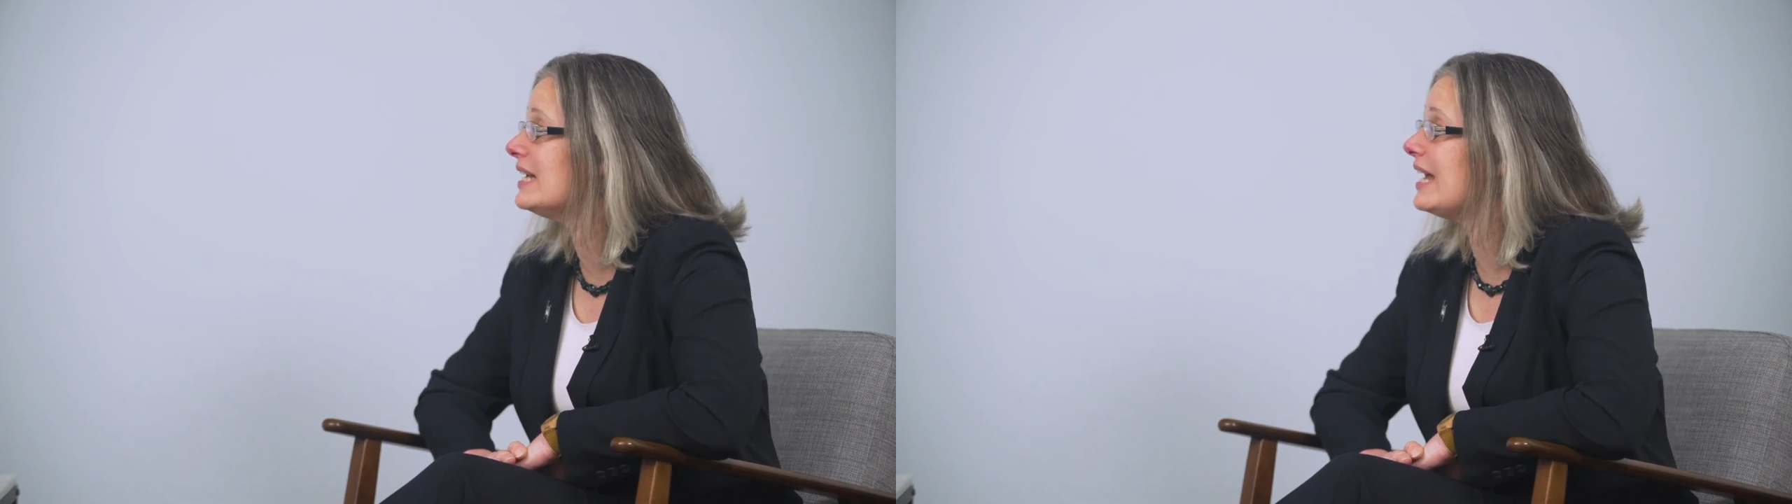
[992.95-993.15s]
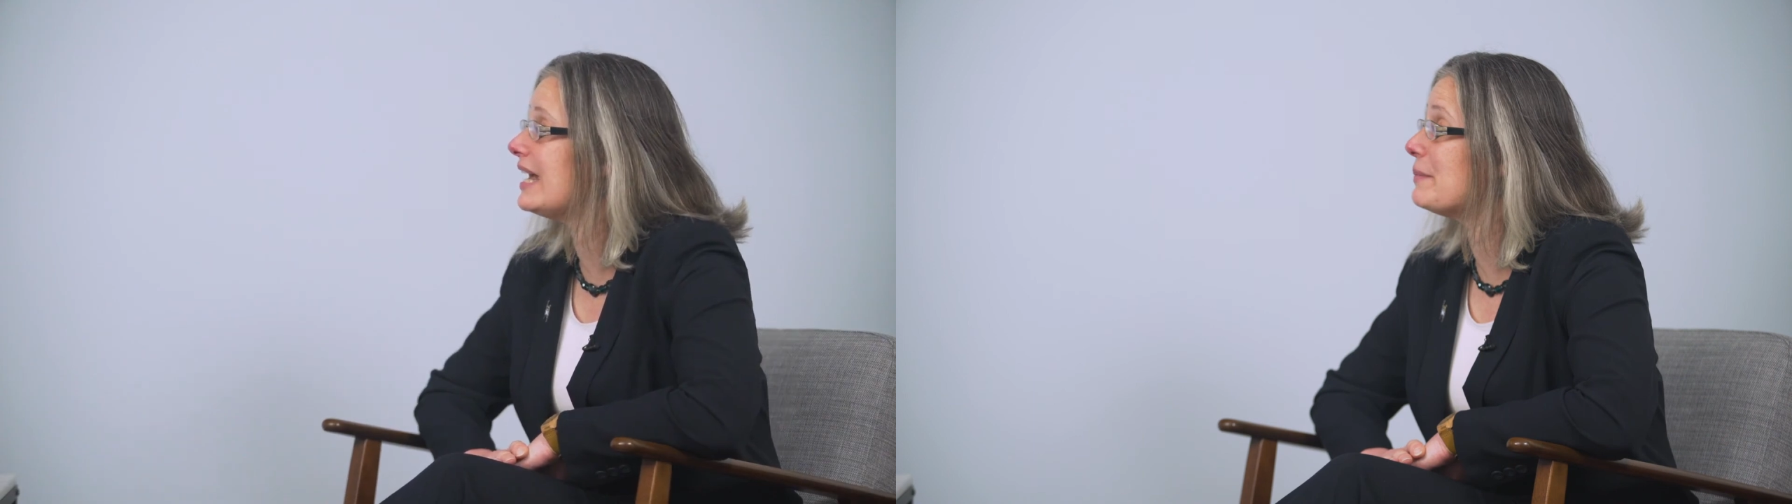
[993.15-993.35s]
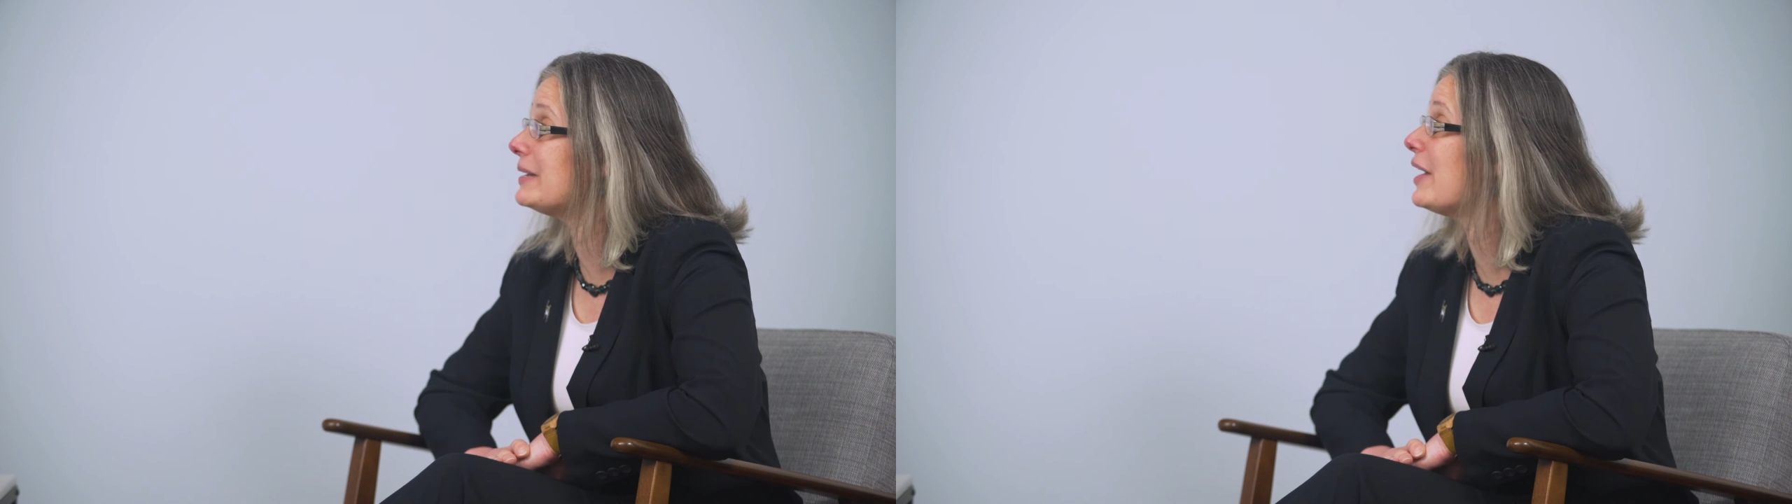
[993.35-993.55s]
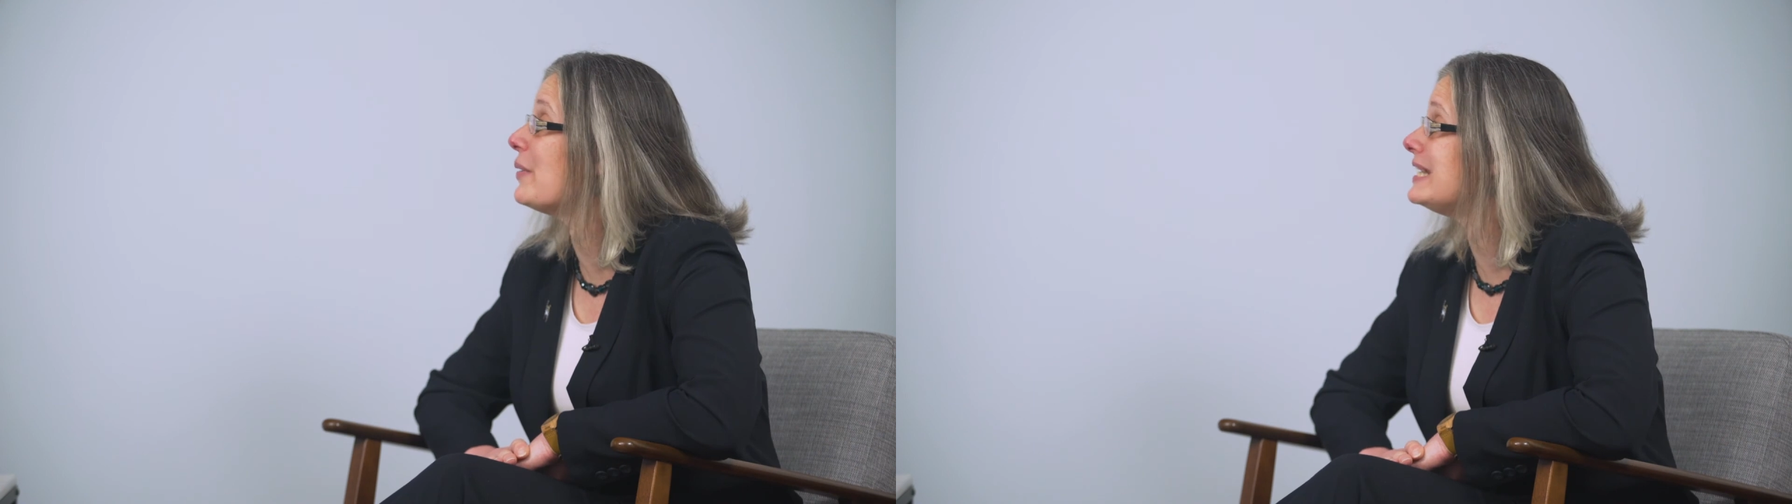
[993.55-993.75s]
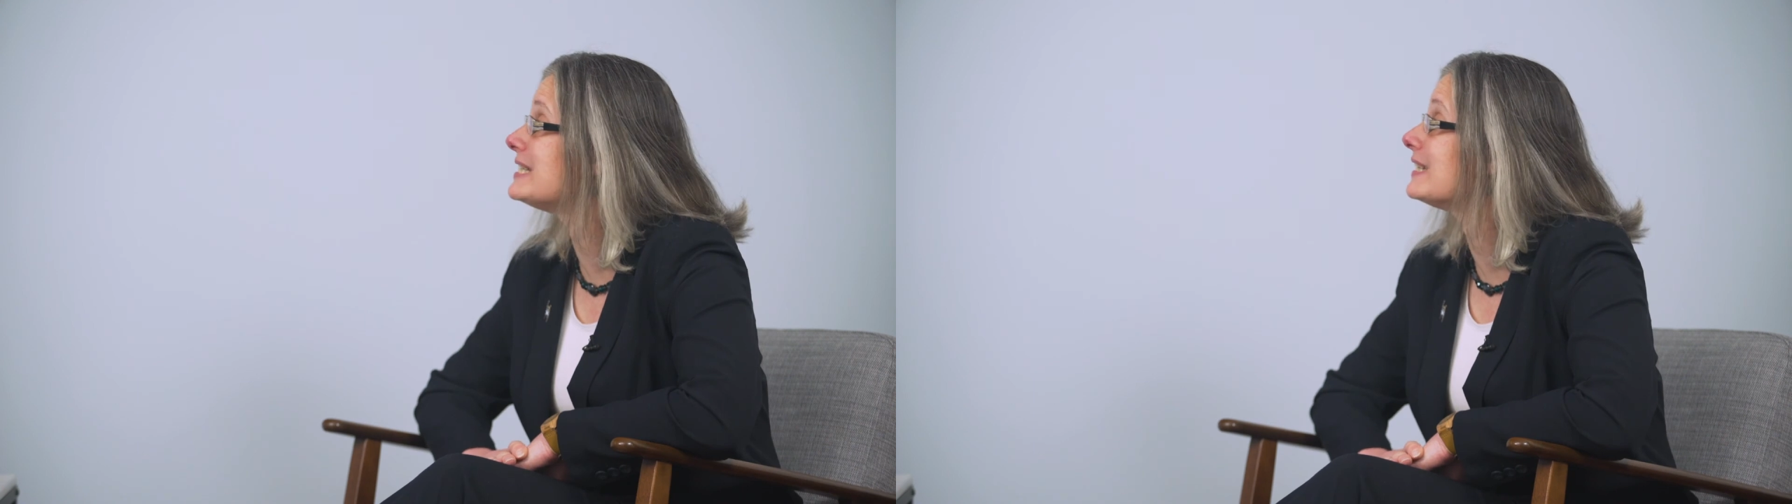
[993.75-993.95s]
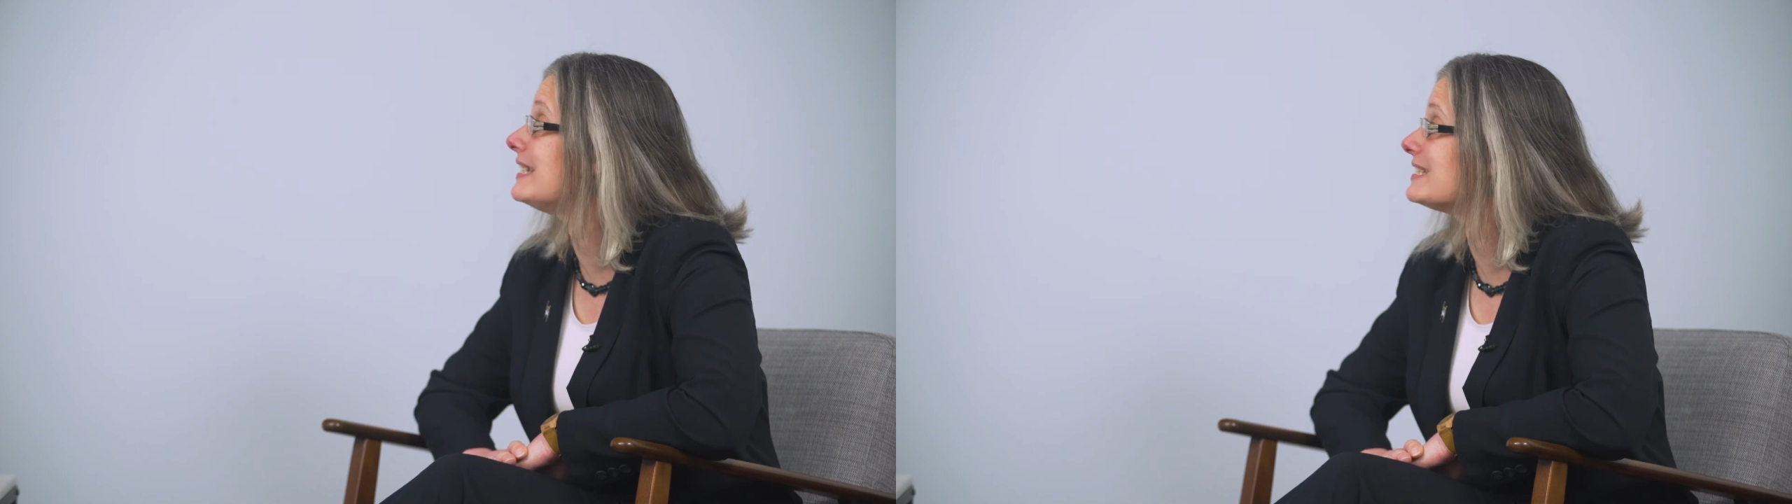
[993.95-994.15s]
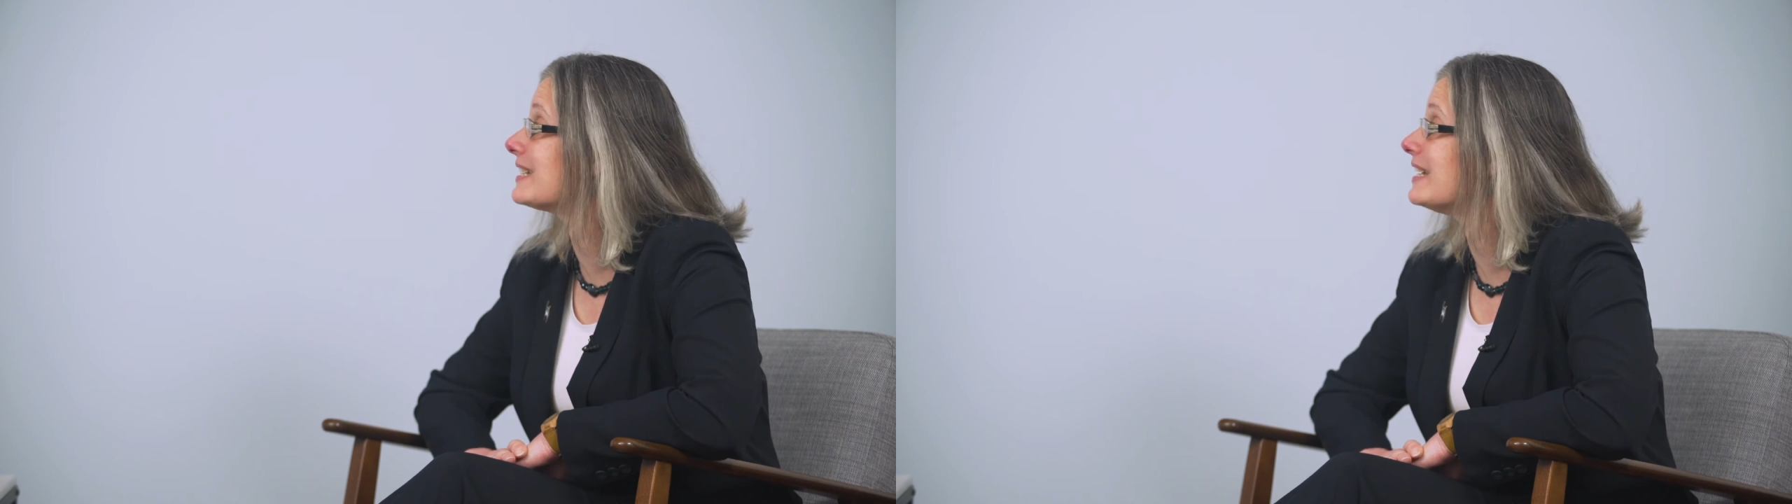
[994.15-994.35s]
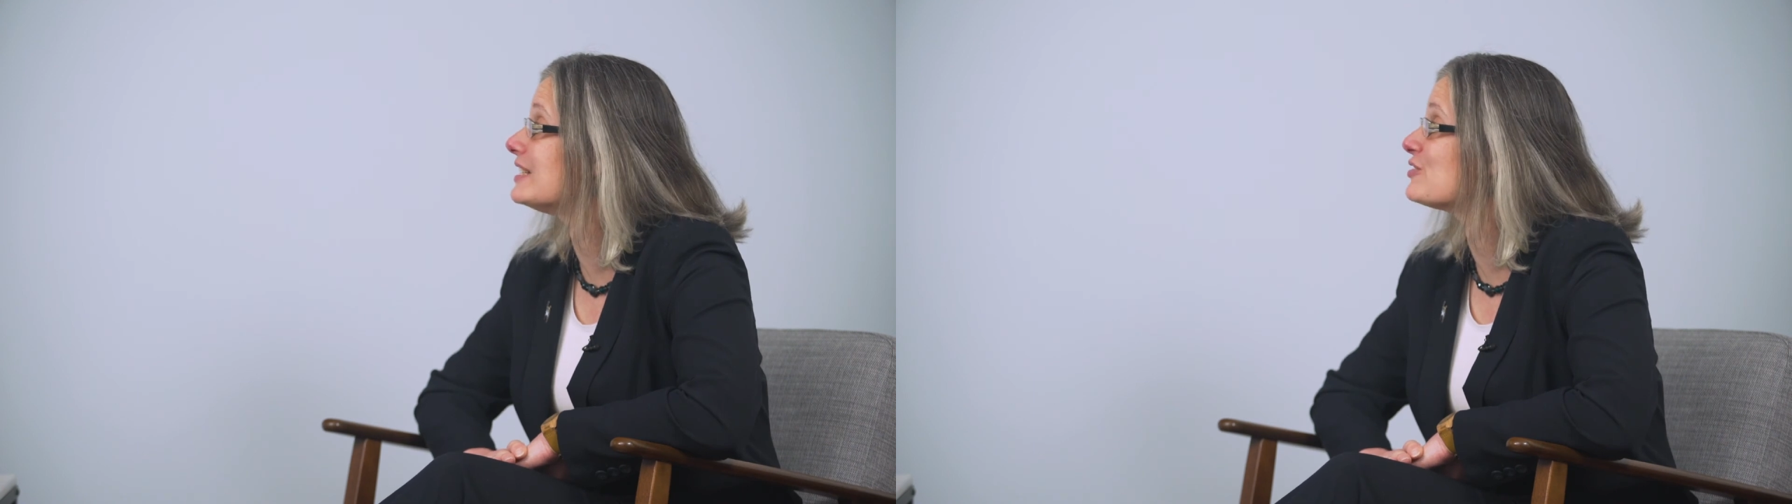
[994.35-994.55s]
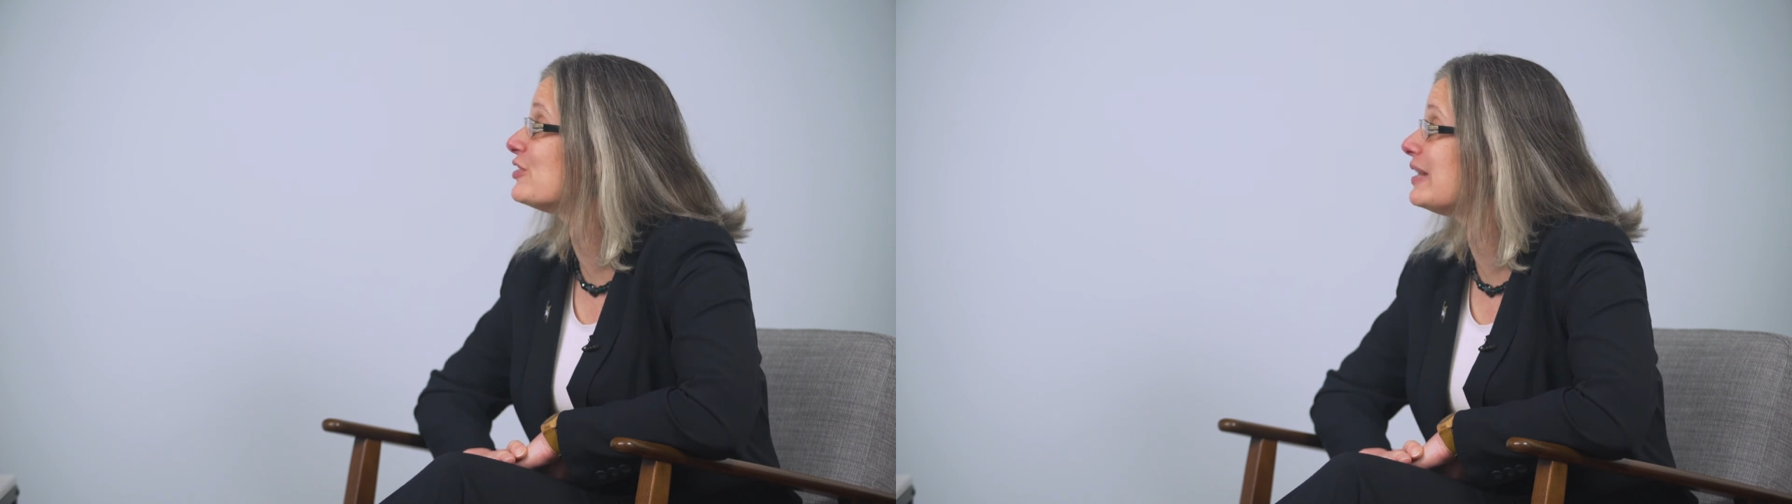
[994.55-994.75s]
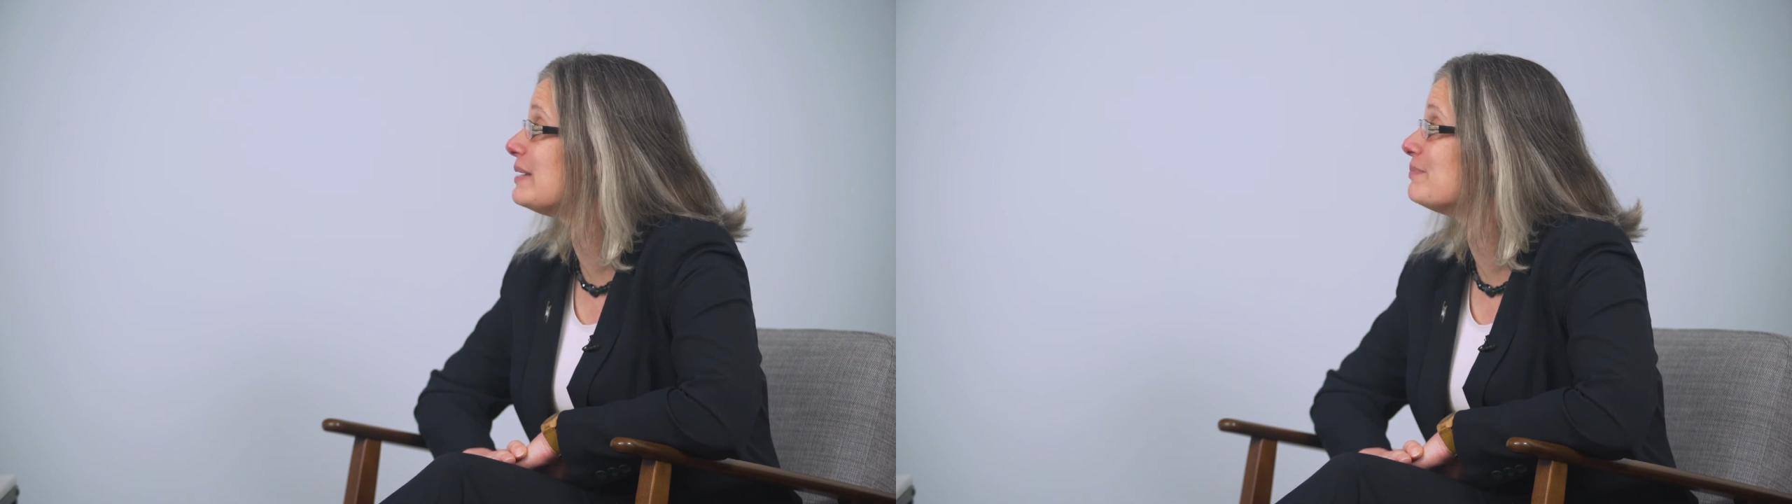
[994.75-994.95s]
and how isolating it is
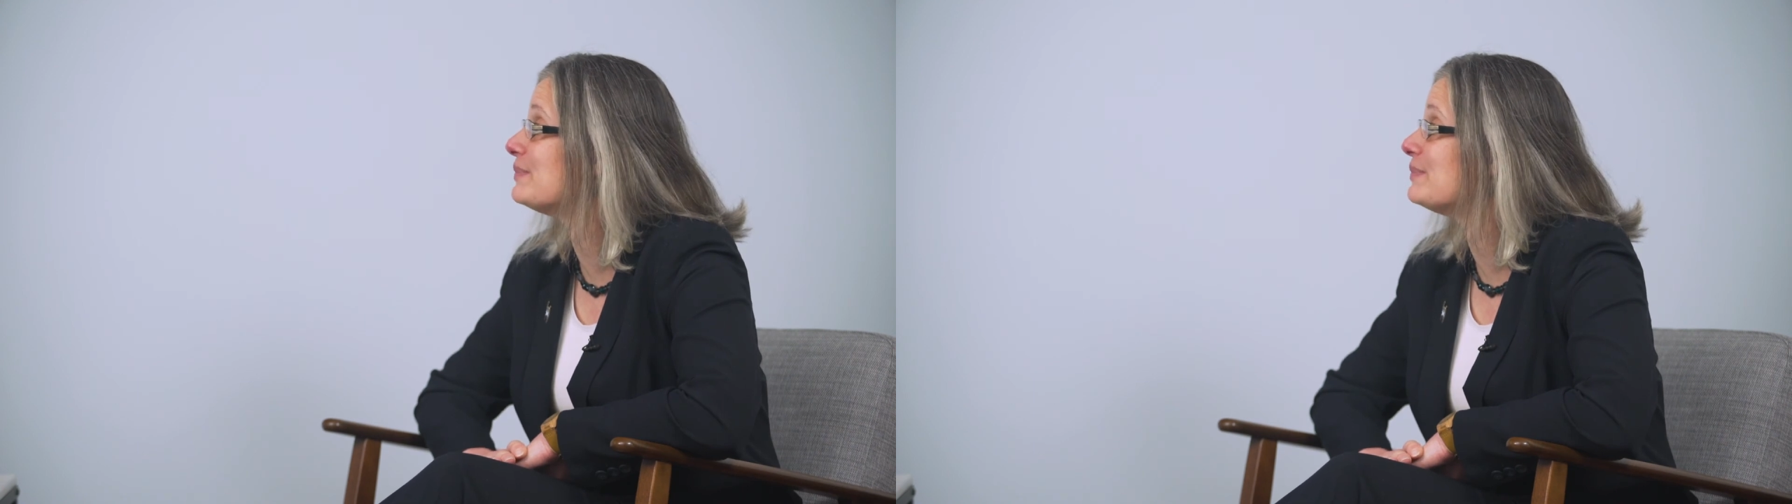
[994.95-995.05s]
for them.